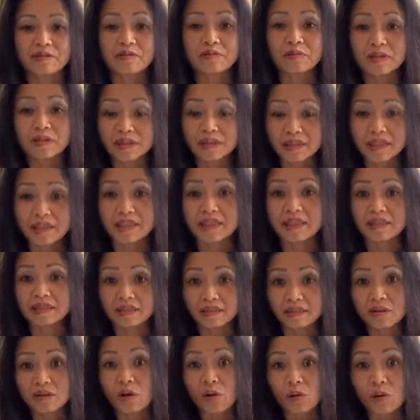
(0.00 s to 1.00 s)
and really
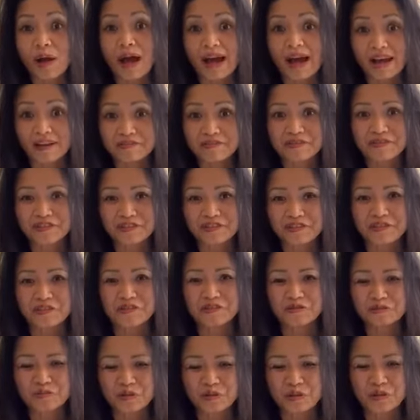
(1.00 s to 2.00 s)
go after
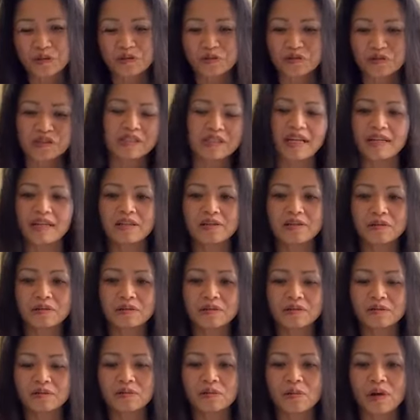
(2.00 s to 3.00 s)
those roles that you,
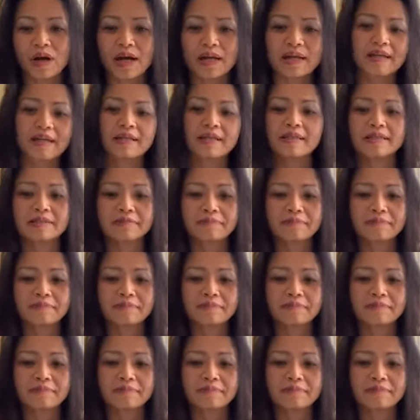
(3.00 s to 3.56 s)
you wanted.